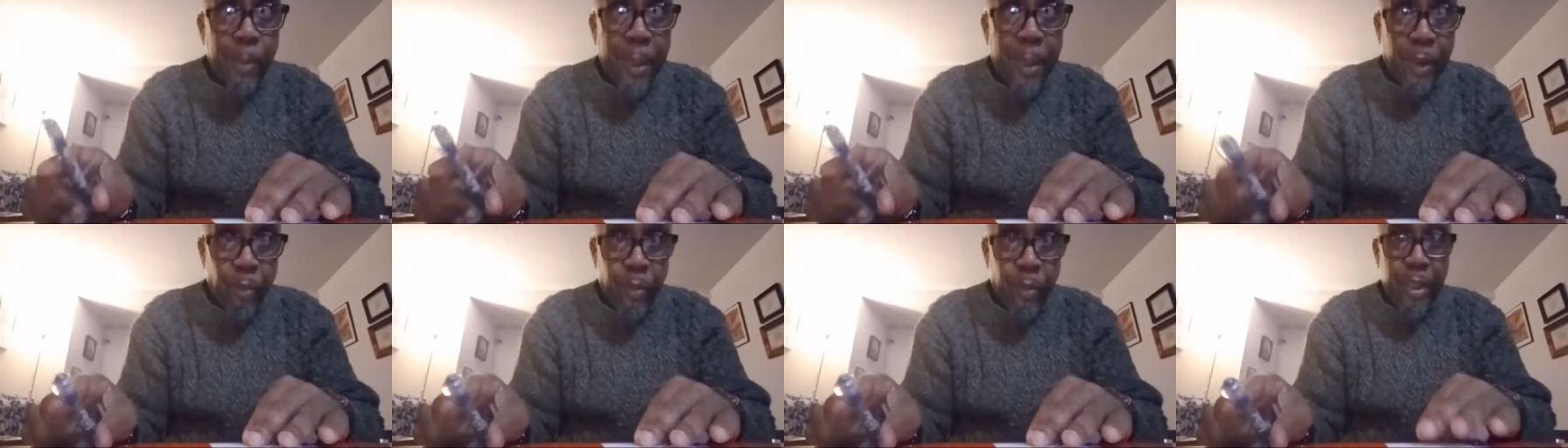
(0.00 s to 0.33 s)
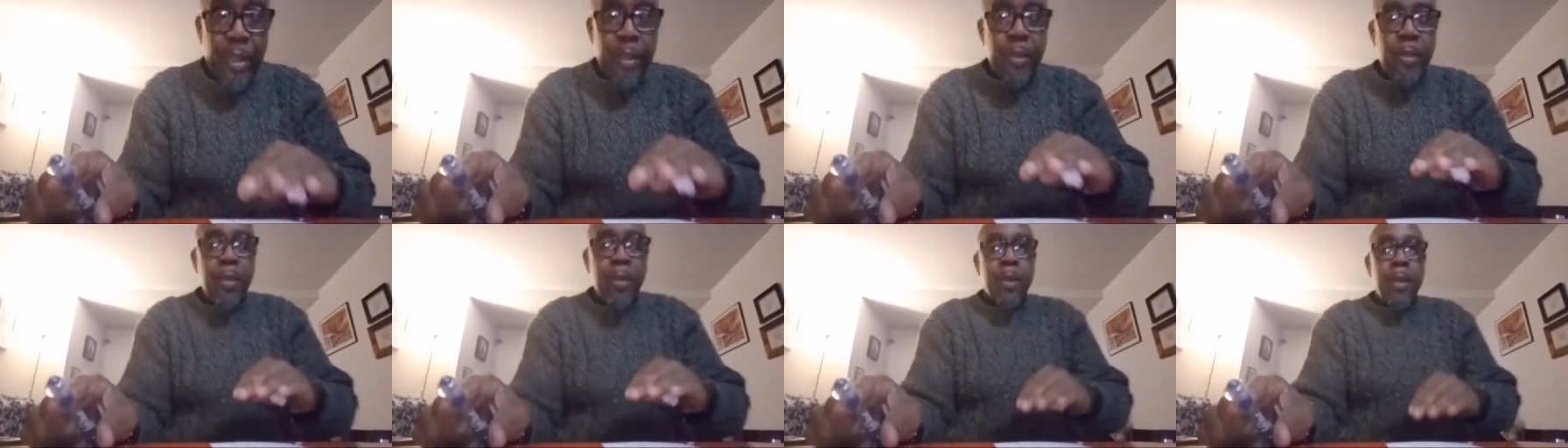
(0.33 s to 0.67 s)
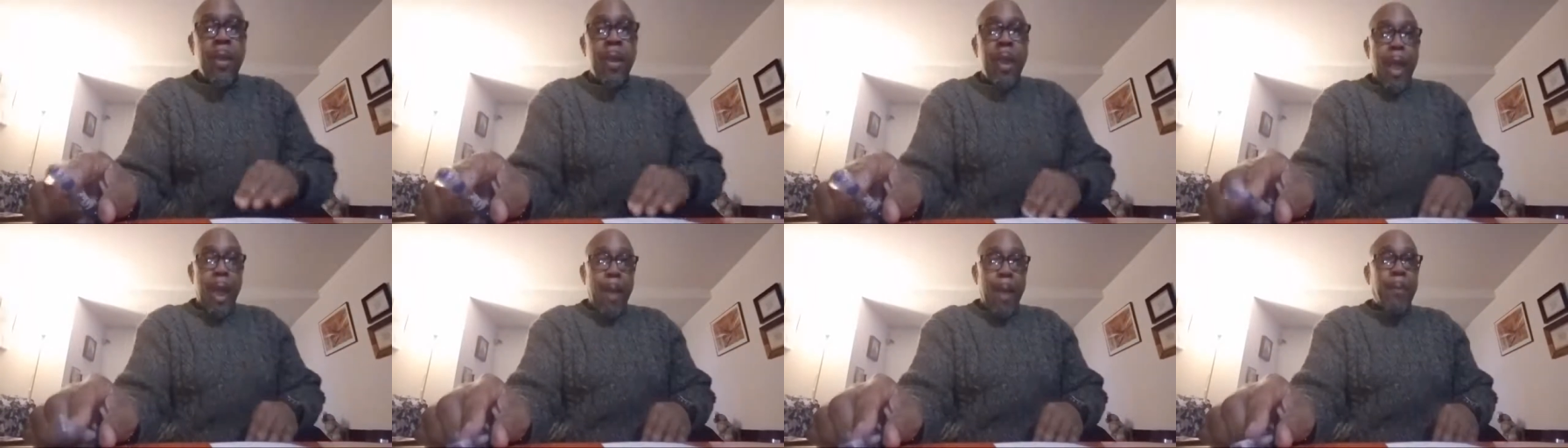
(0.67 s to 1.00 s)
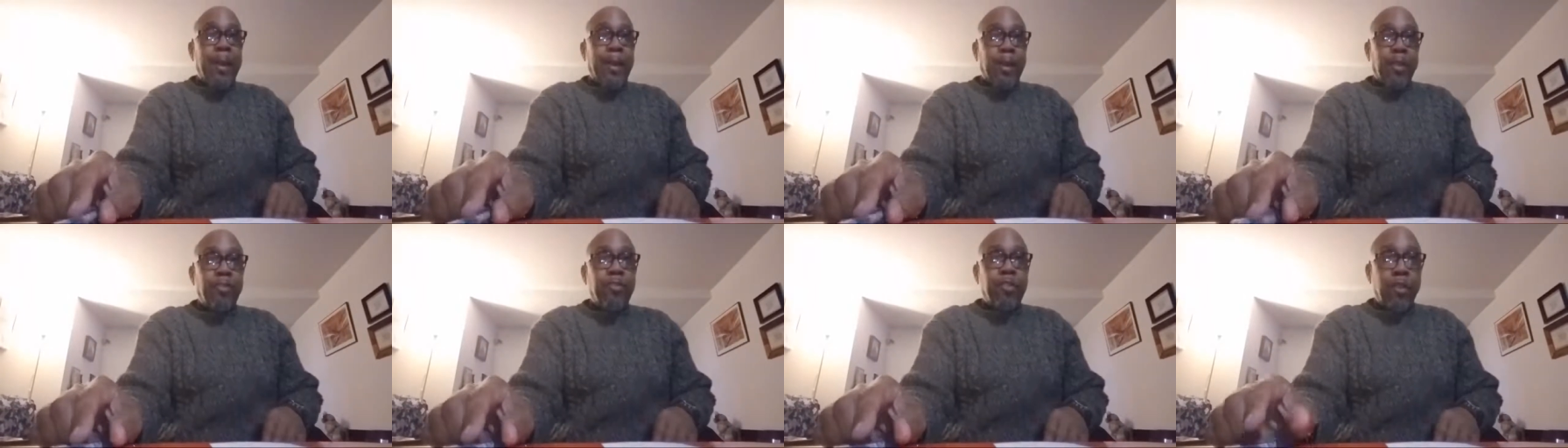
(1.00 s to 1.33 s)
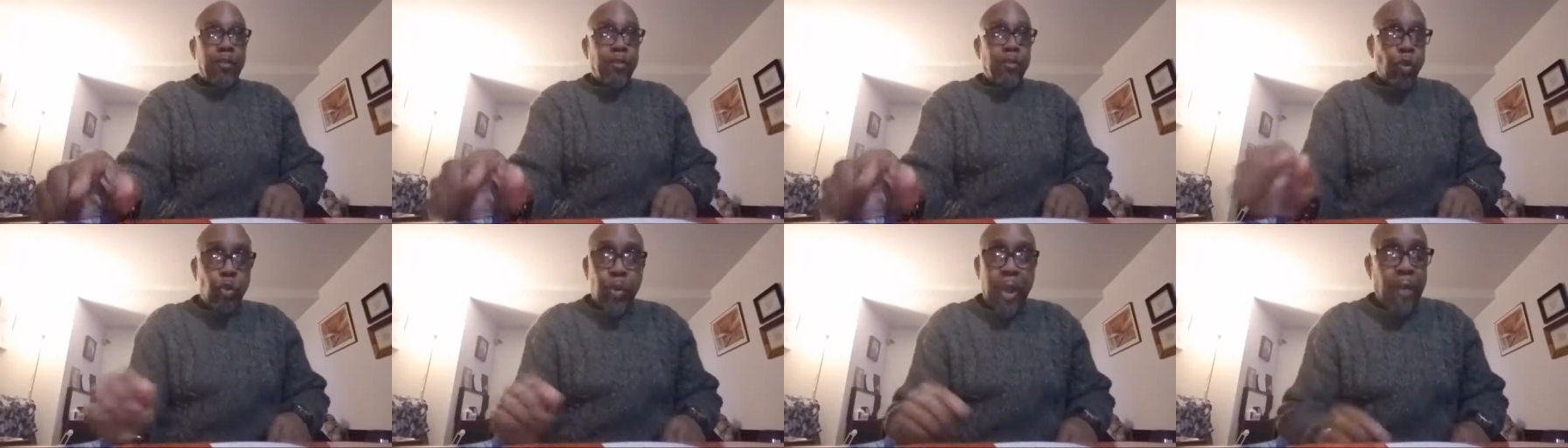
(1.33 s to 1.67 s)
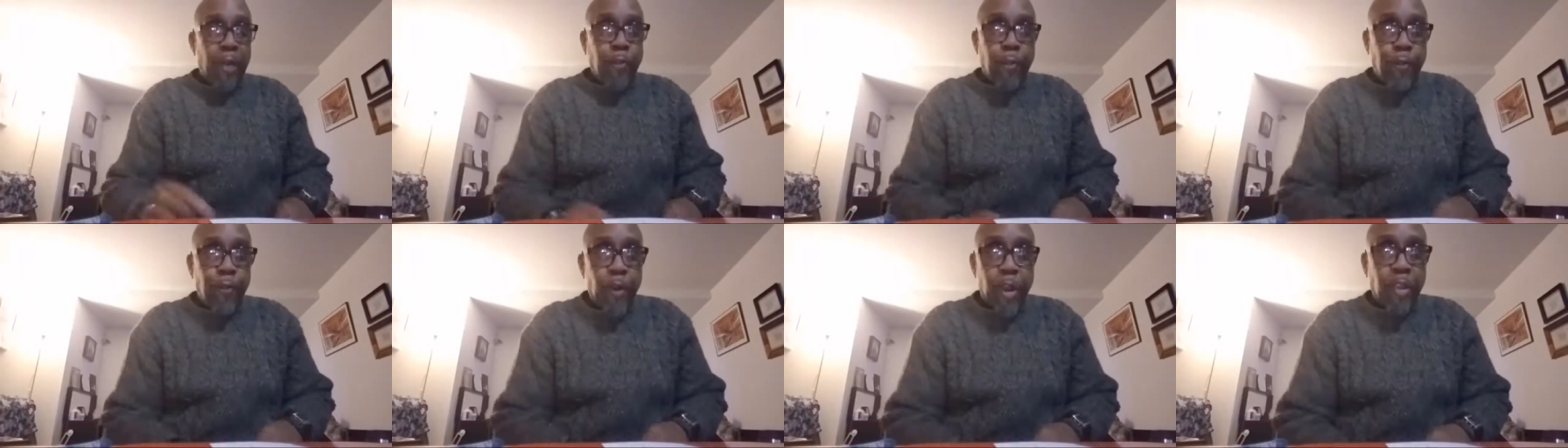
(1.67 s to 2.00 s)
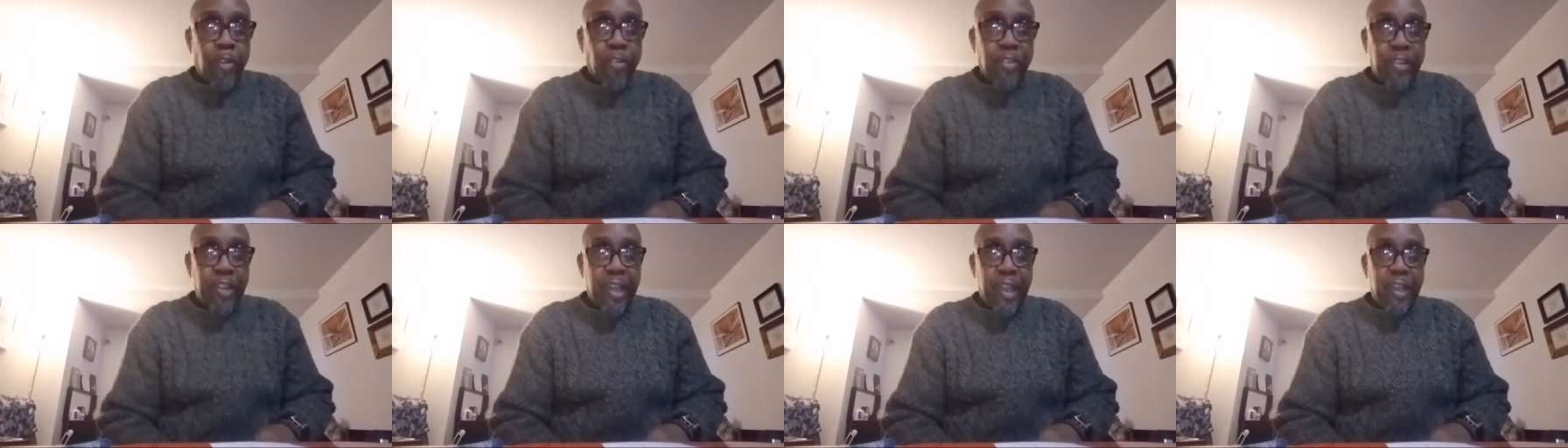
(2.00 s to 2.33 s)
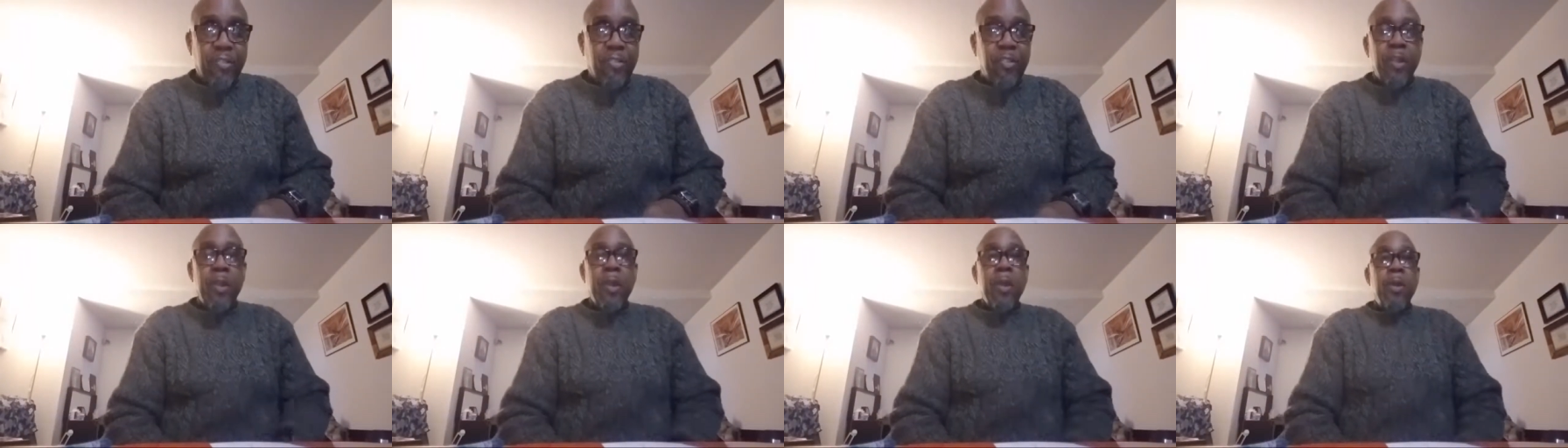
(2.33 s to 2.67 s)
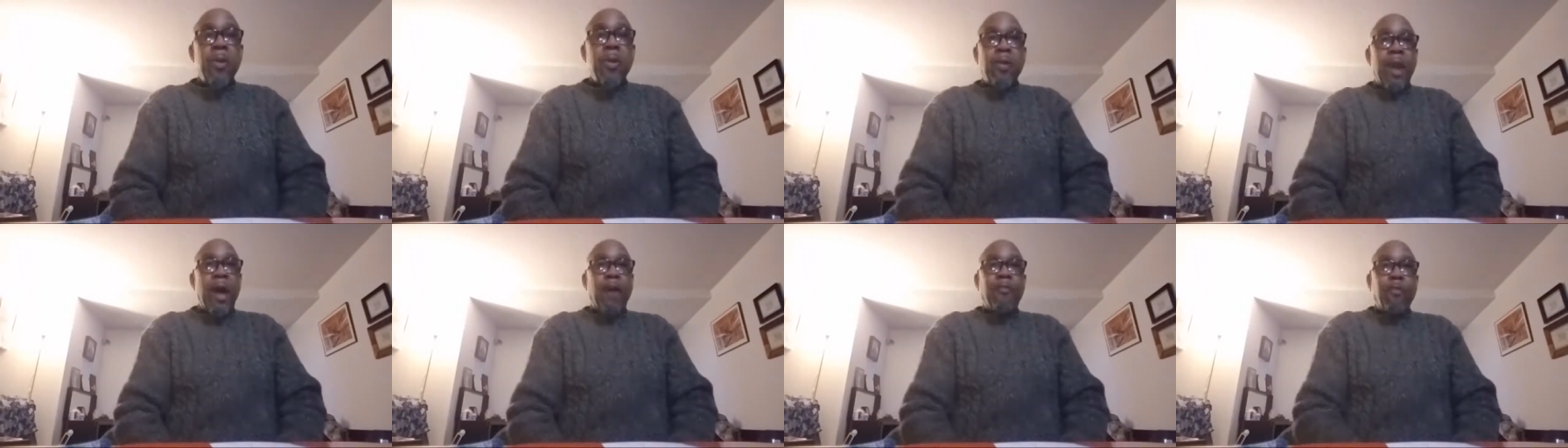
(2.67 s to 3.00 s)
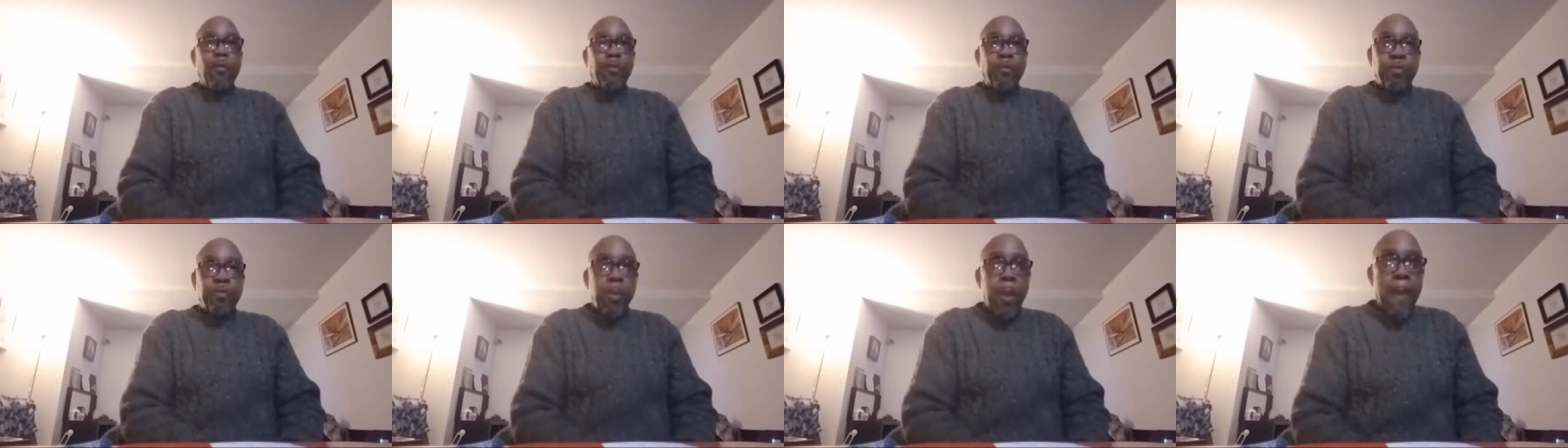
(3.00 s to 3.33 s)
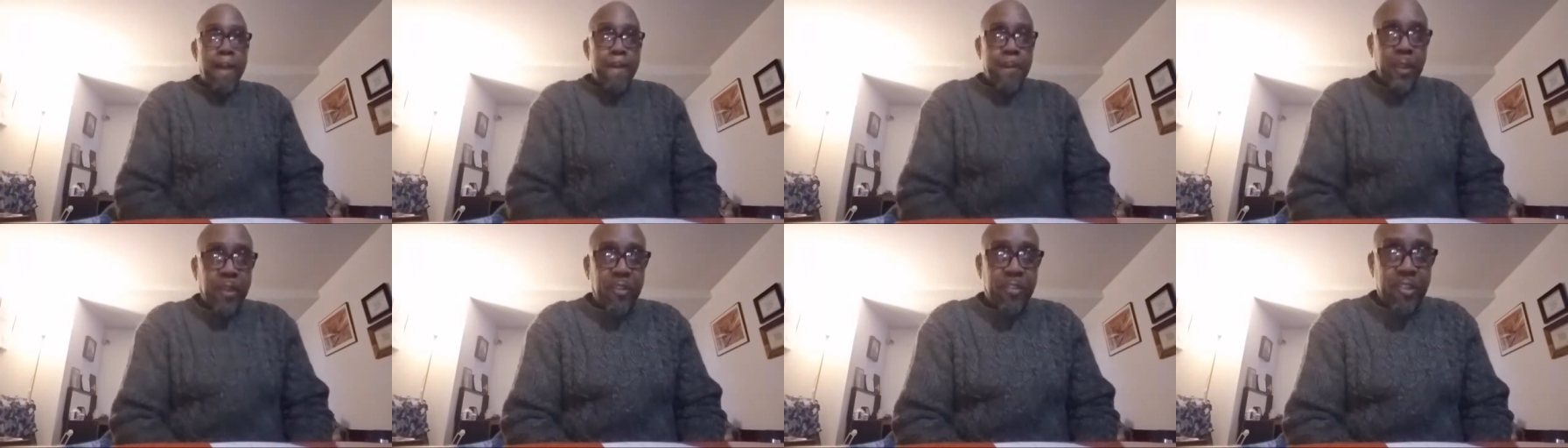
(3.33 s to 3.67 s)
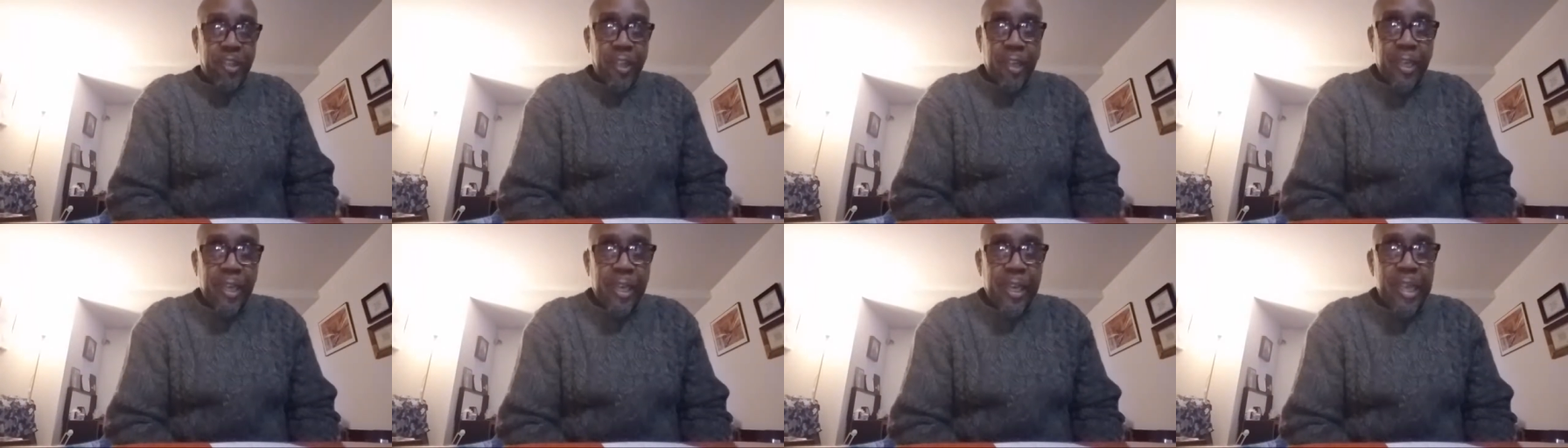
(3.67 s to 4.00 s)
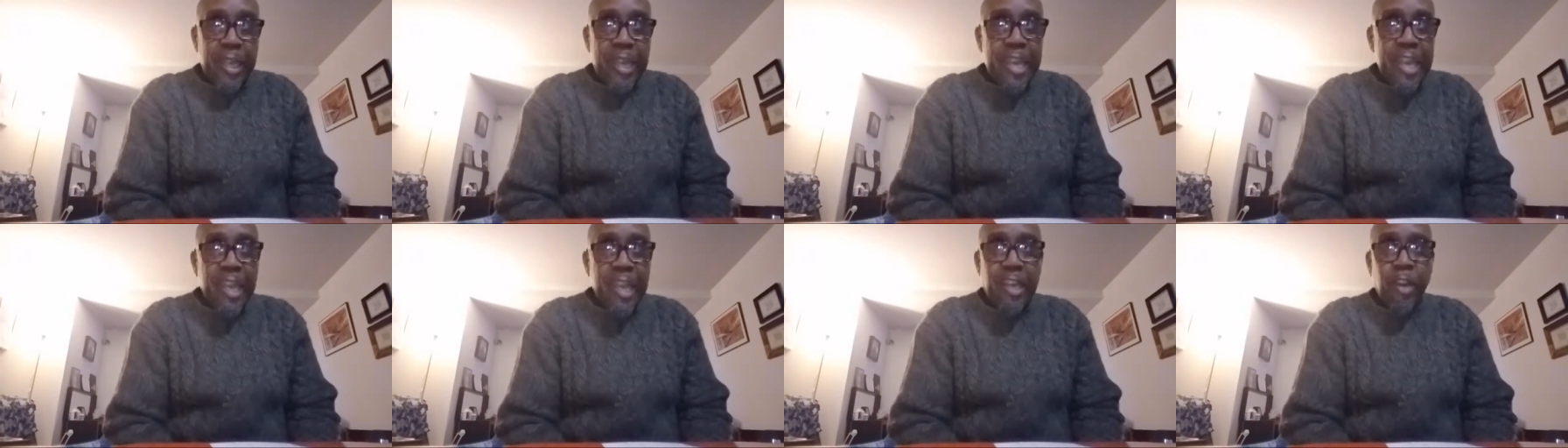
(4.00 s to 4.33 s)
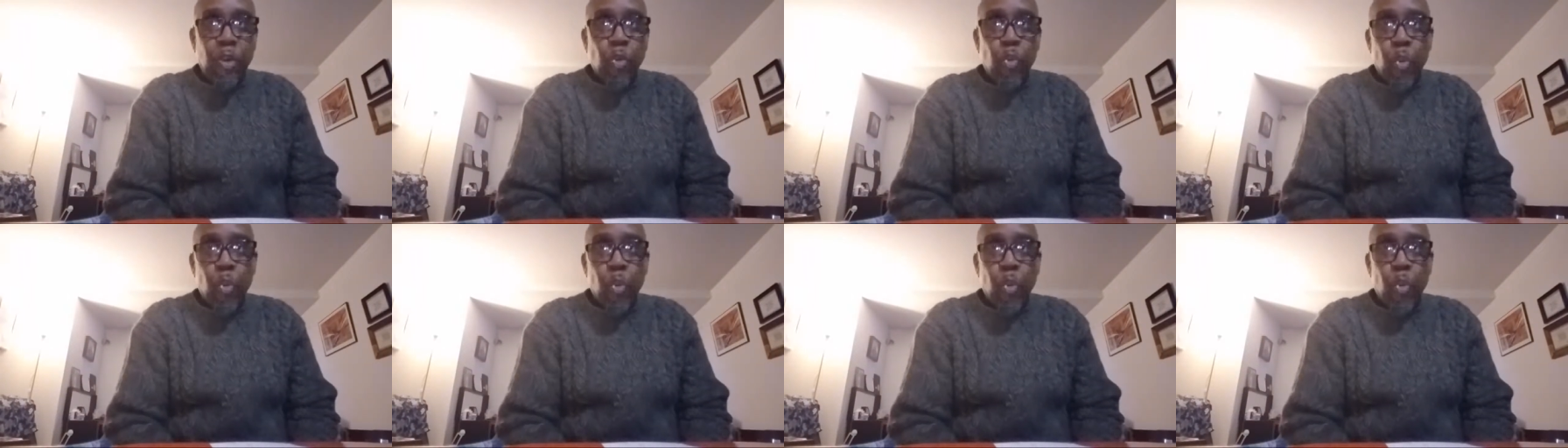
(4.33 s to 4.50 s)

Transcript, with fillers: by the way. I buy enough stuff new. Not from Fragrance X. Not from been sitting in a heated